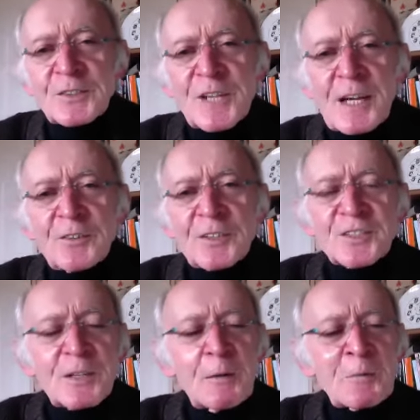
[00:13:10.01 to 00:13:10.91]

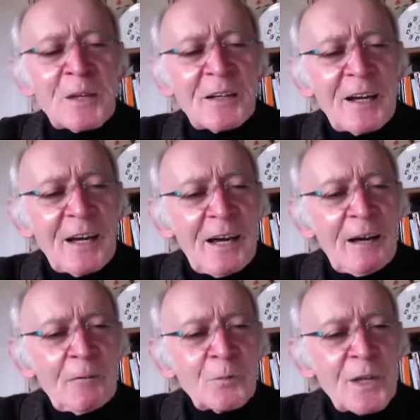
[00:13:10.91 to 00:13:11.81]
satirist
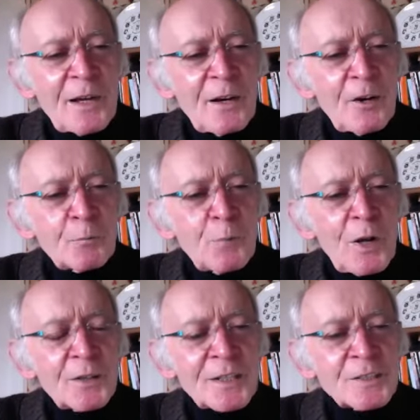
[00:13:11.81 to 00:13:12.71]
on
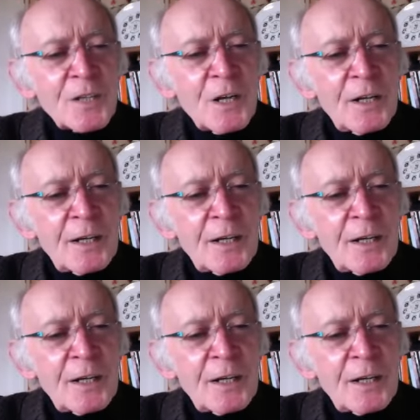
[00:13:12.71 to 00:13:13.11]
politics,